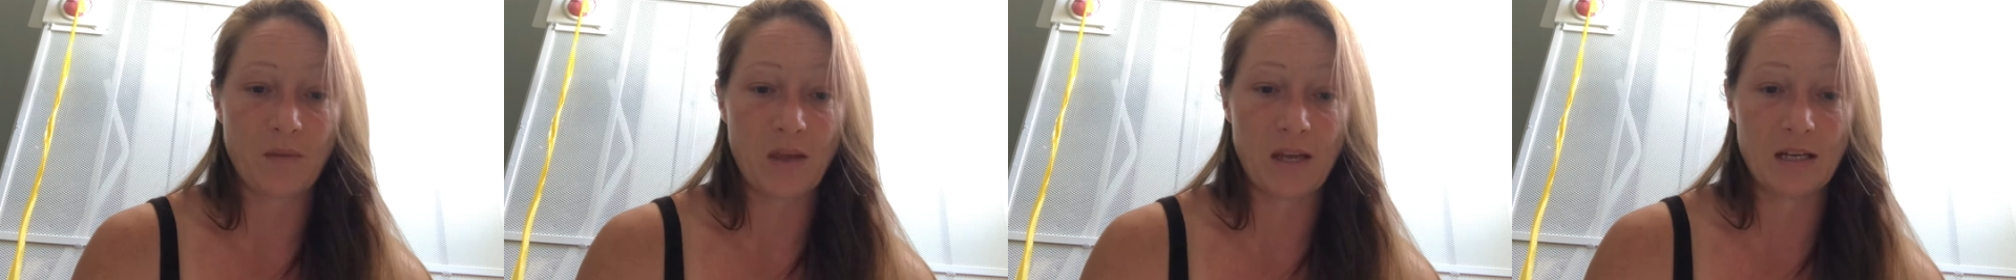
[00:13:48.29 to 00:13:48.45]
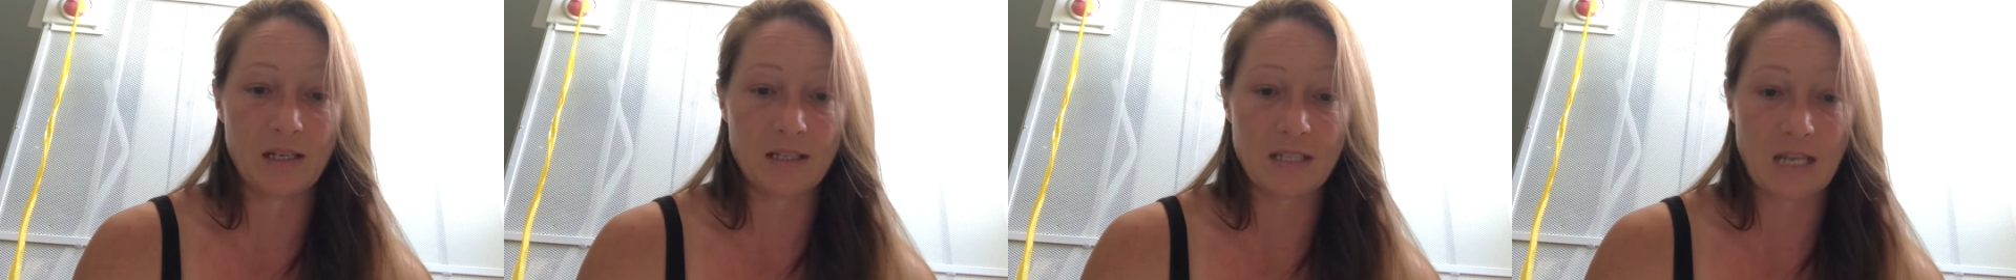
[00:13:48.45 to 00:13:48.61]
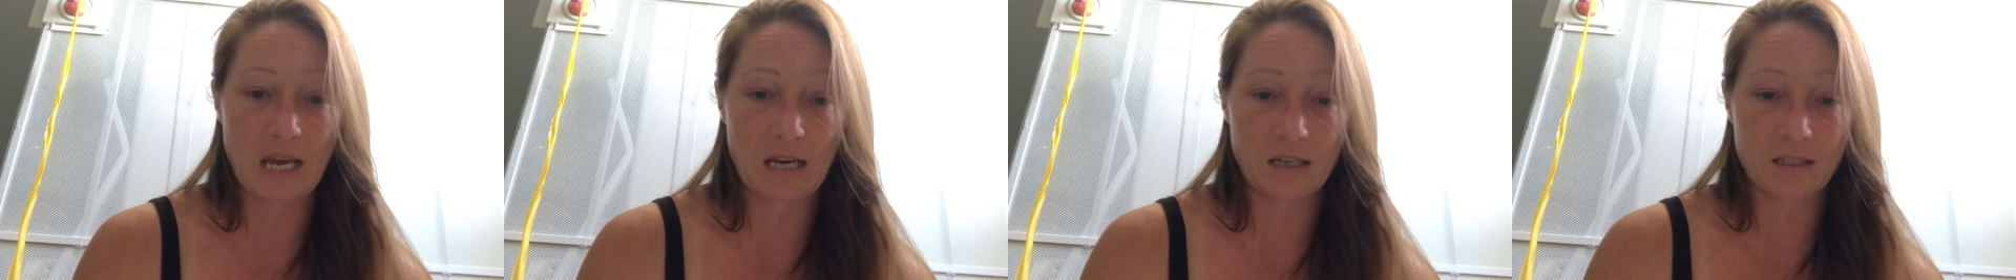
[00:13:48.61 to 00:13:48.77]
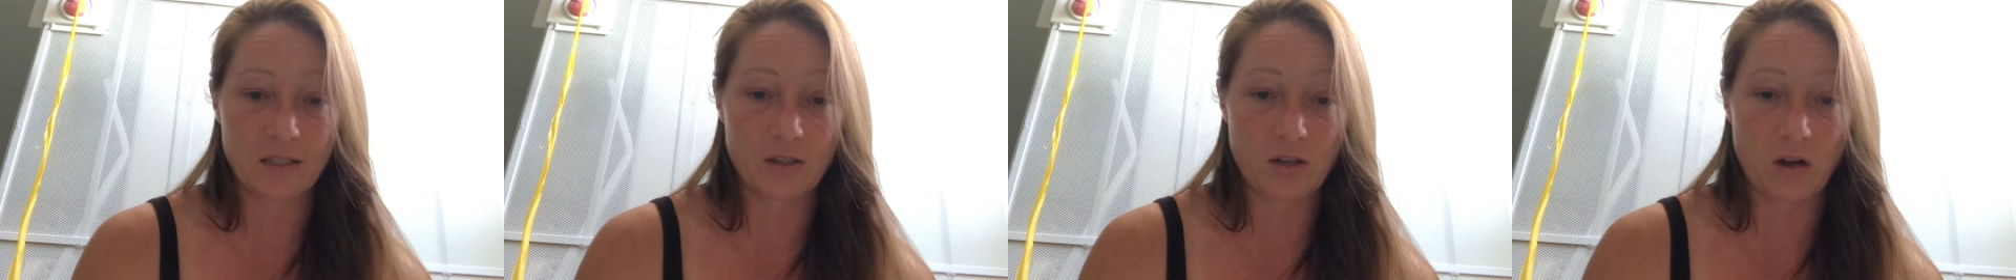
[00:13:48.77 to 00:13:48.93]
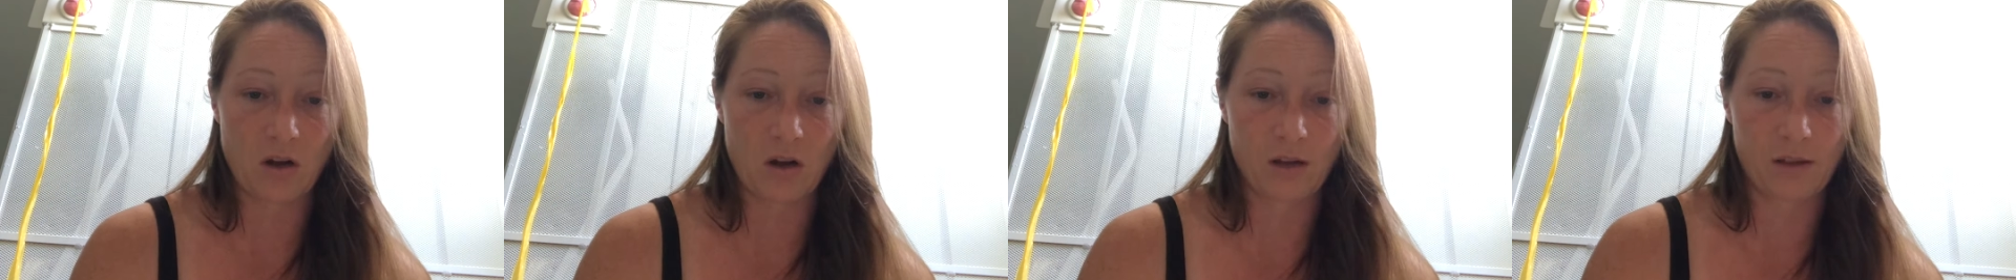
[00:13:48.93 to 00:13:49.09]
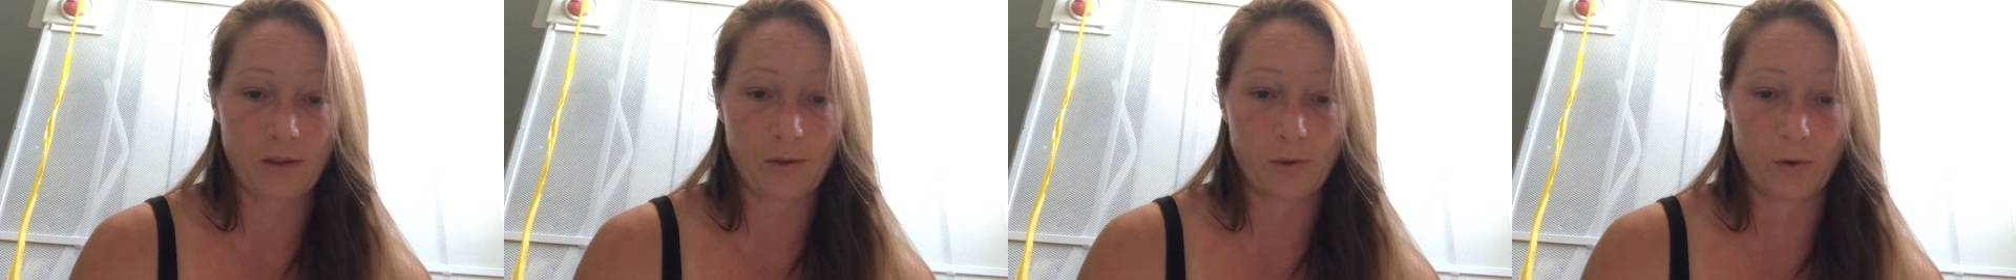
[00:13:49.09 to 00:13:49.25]
and attacked a
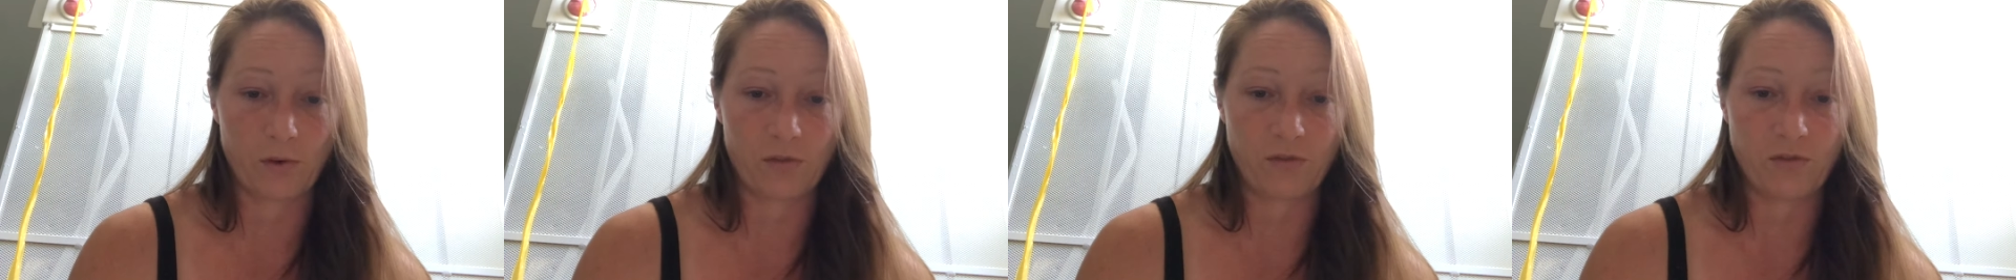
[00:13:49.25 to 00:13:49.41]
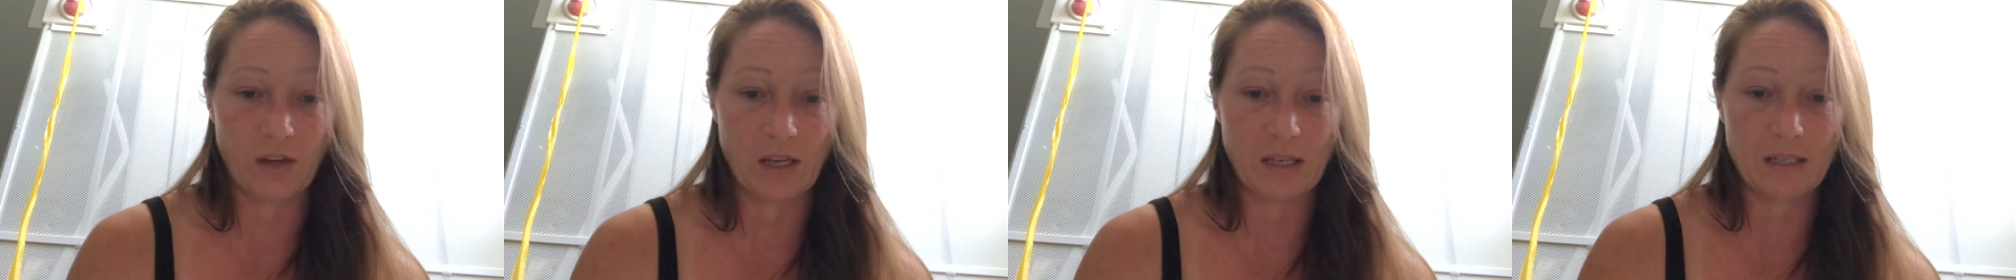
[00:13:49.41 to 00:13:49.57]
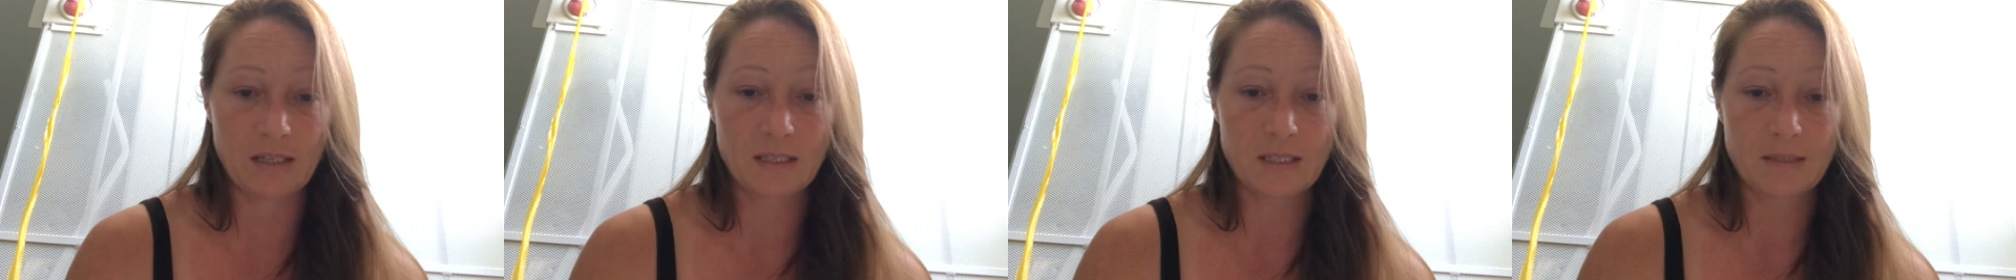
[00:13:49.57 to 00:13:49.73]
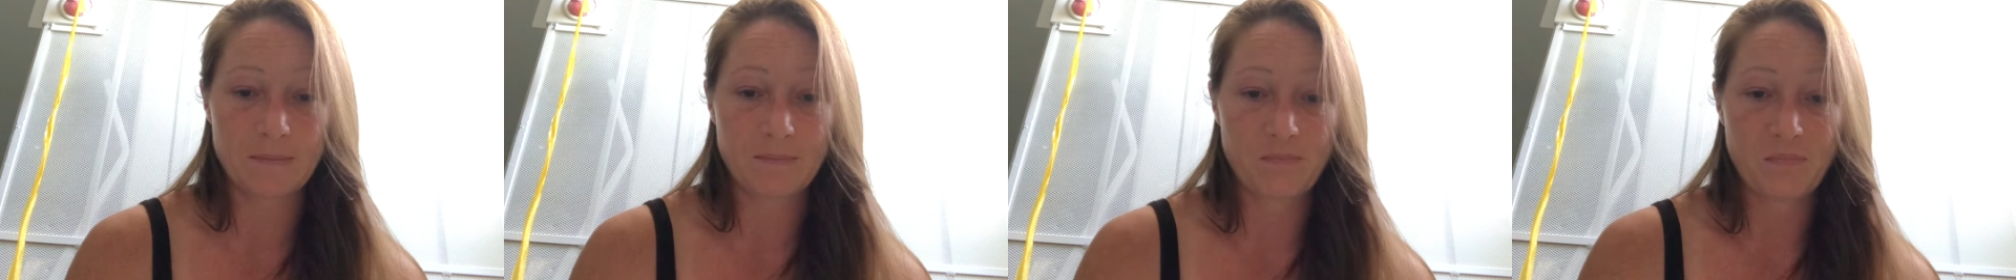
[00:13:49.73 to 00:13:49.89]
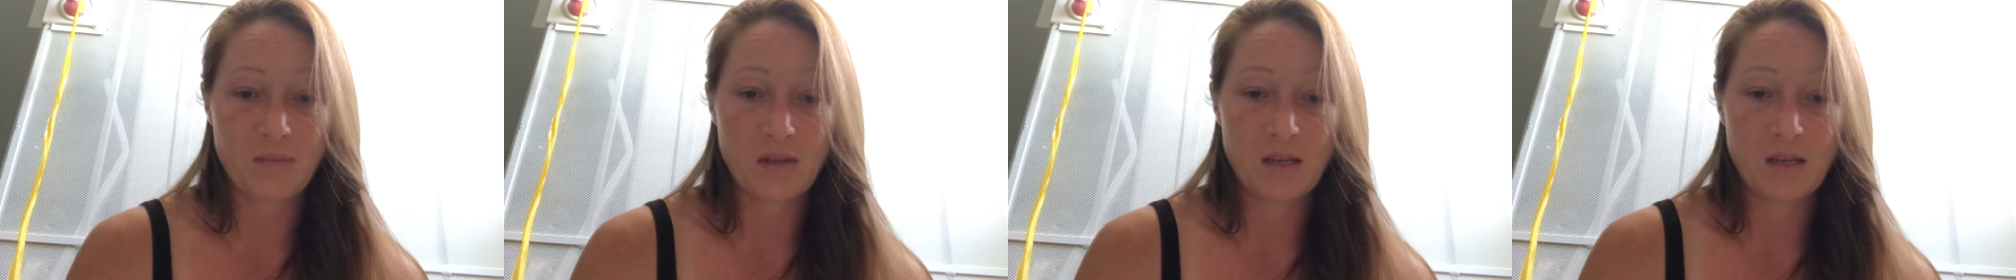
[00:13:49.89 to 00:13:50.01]
dog through a fence.